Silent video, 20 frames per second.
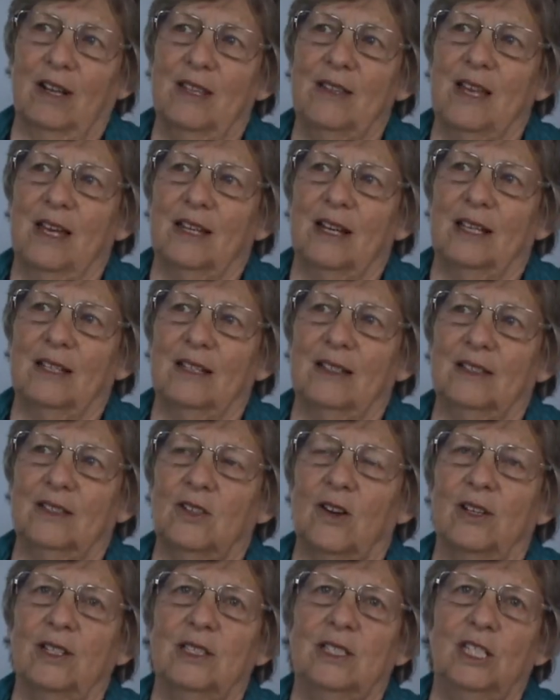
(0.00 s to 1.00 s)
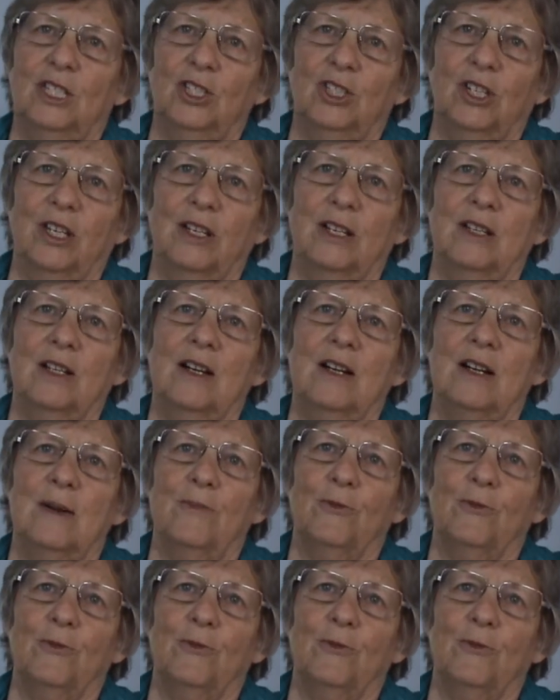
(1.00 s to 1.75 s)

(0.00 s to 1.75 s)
And then I started teaching